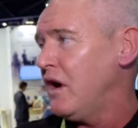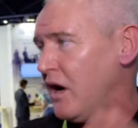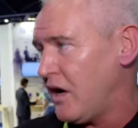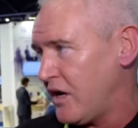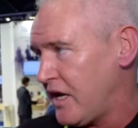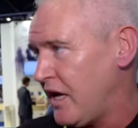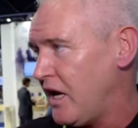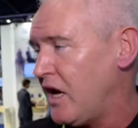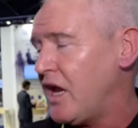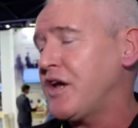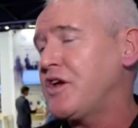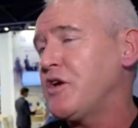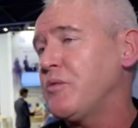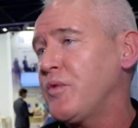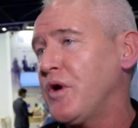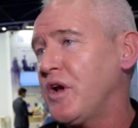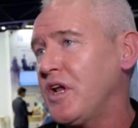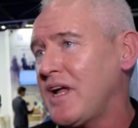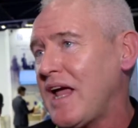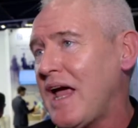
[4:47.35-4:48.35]
okay, I like your
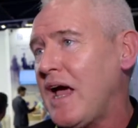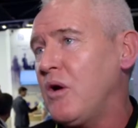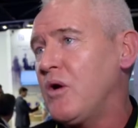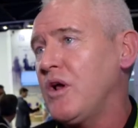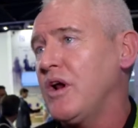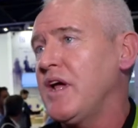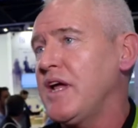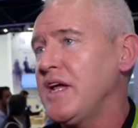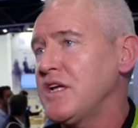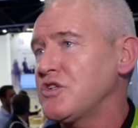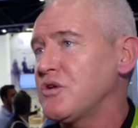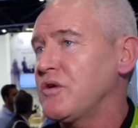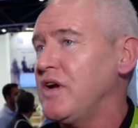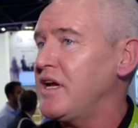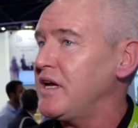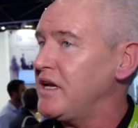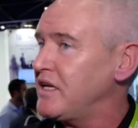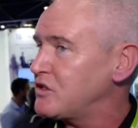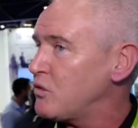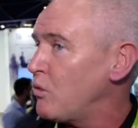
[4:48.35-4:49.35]
product, how can I
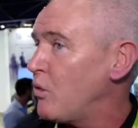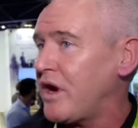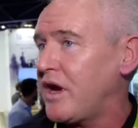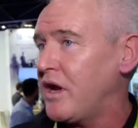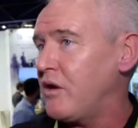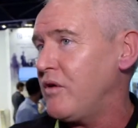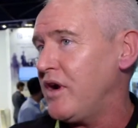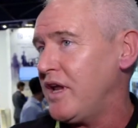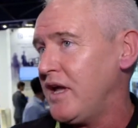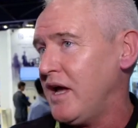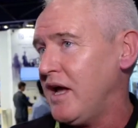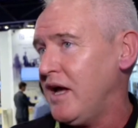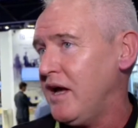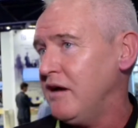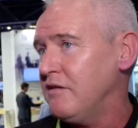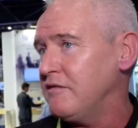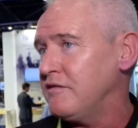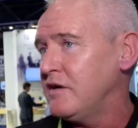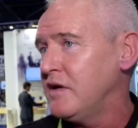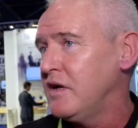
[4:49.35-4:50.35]
integrate it into what I already
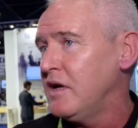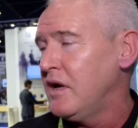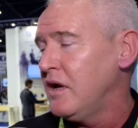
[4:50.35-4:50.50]
have?